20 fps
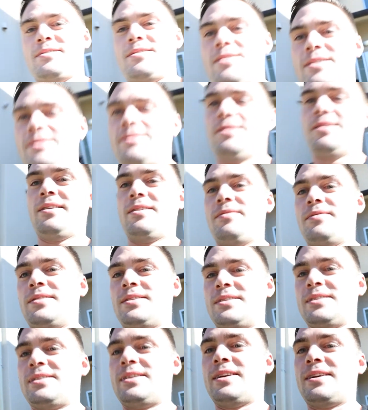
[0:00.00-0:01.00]
right, let me give
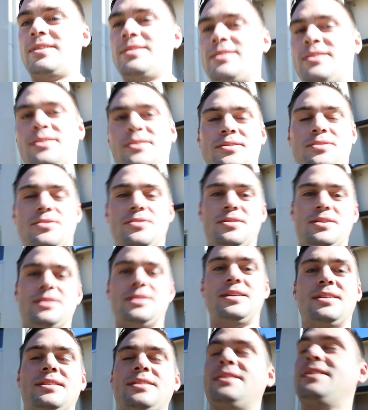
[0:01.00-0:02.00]
this a second to
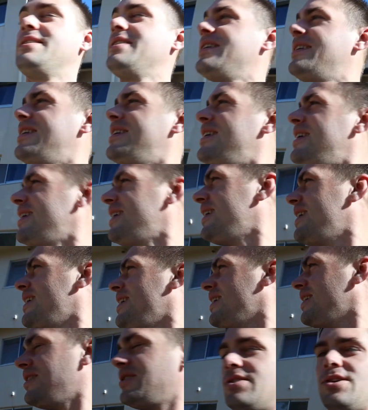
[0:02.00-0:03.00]
adjust here.
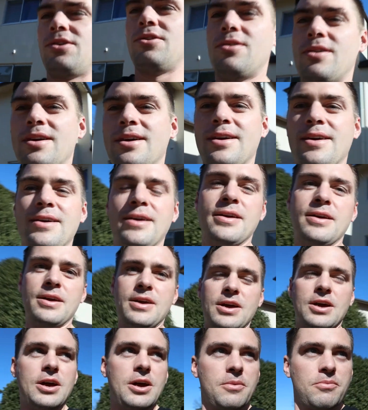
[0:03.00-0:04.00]
So,
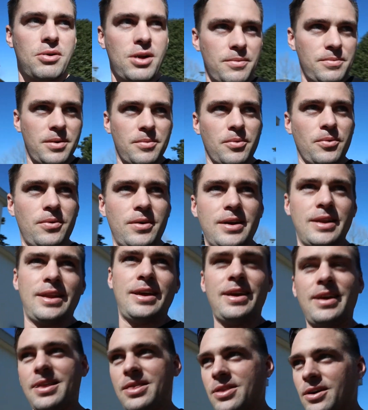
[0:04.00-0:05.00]
problem number one,
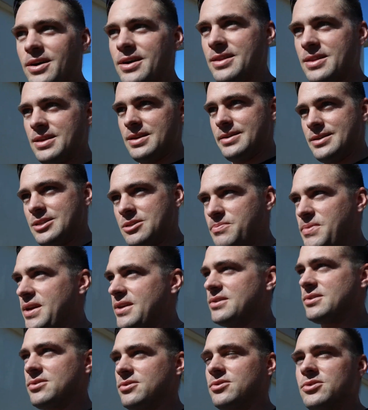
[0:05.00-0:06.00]
thought these
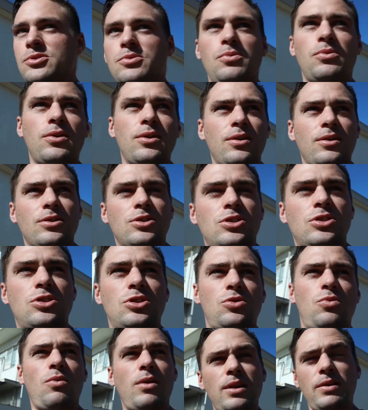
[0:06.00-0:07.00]
spacers were
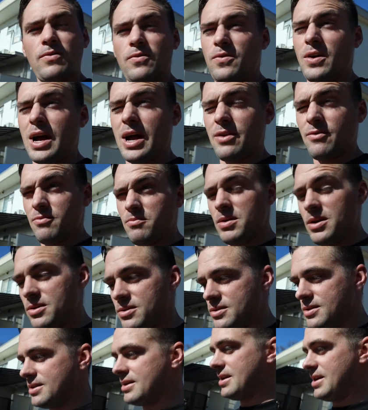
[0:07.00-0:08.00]

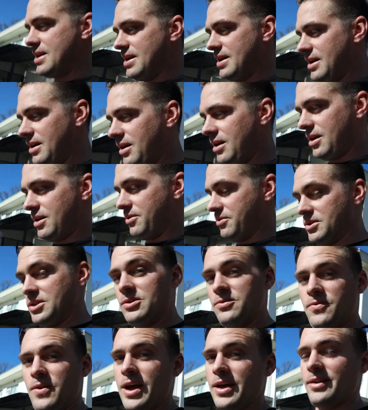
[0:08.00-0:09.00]
25mm, which
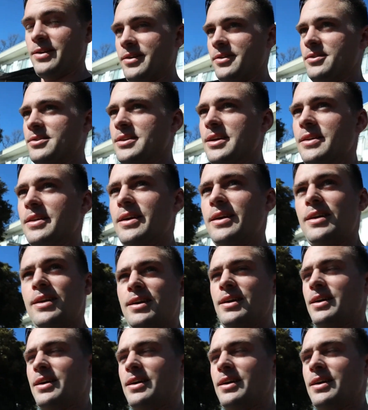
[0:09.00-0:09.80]
is fat, I understand that.